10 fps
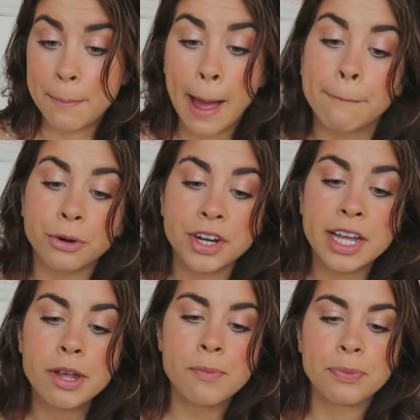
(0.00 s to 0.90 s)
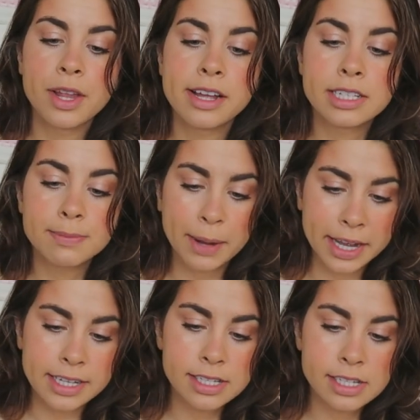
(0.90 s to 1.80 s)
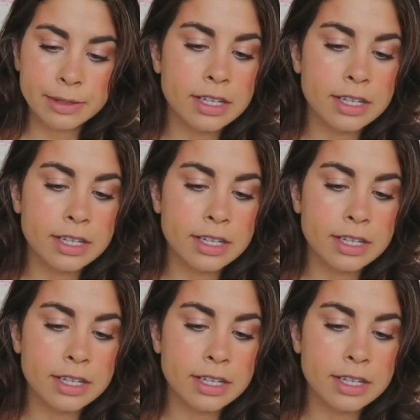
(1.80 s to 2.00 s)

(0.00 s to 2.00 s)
peppery spice,